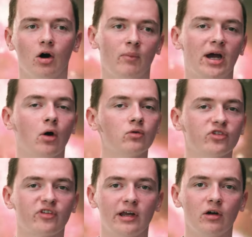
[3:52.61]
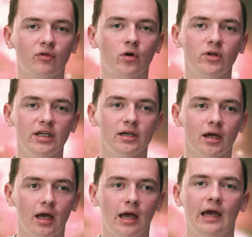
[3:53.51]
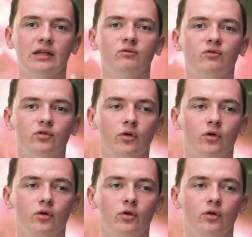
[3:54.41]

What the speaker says: my own style of coding and